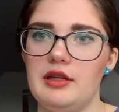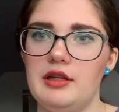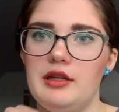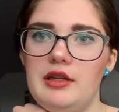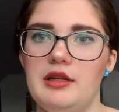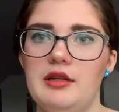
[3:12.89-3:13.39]

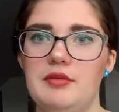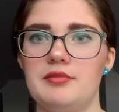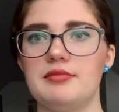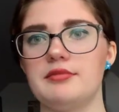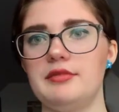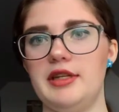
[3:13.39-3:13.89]

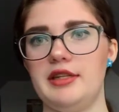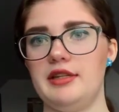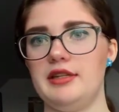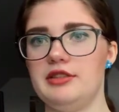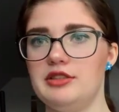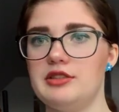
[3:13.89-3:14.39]
And, and
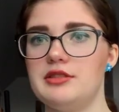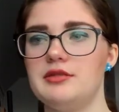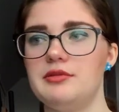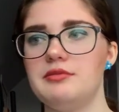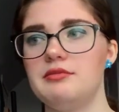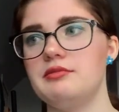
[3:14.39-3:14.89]
then it just
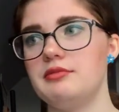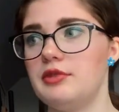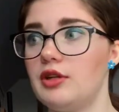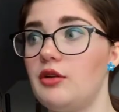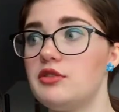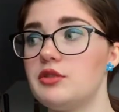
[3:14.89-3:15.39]

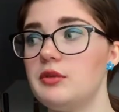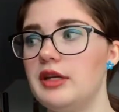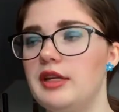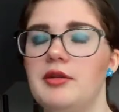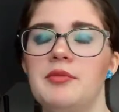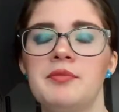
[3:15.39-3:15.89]
goes
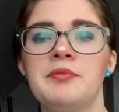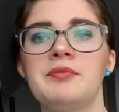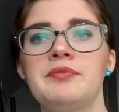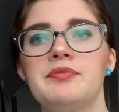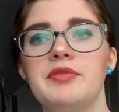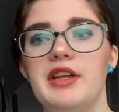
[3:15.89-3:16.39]
away.
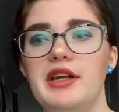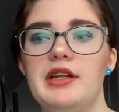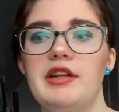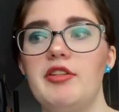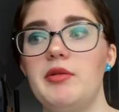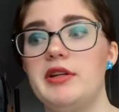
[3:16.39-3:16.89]

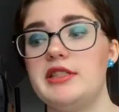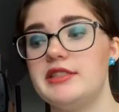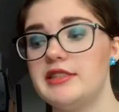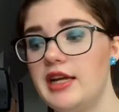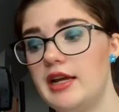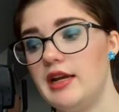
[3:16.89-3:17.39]
And everyone is
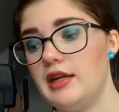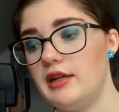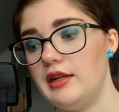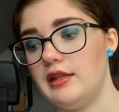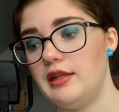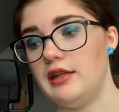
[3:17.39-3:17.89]

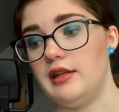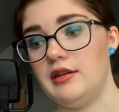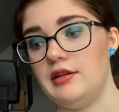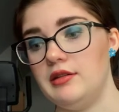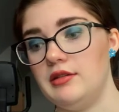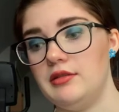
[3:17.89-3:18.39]
sad and
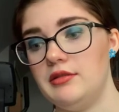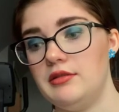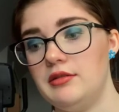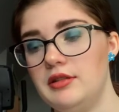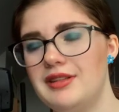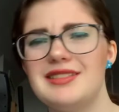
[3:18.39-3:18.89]
then
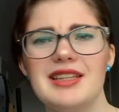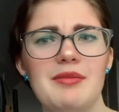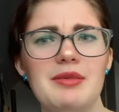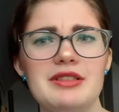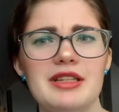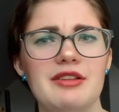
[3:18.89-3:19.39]
this
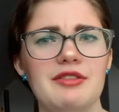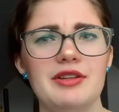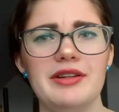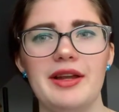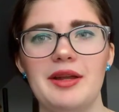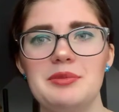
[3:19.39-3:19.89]
happens like a few
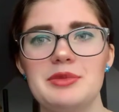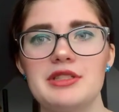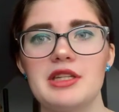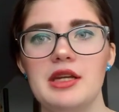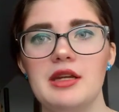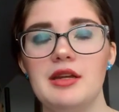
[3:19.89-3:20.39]
times
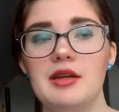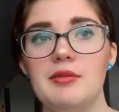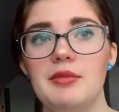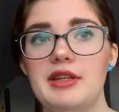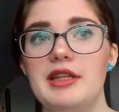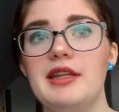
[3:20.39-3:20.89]

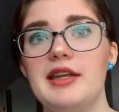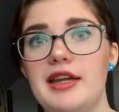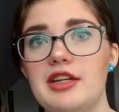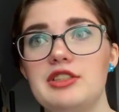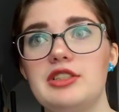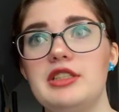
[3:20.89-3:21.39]
but then they
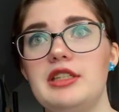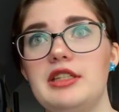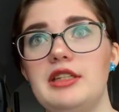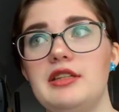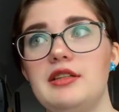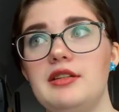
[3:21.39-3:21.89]

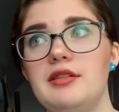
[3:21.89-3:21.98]
actually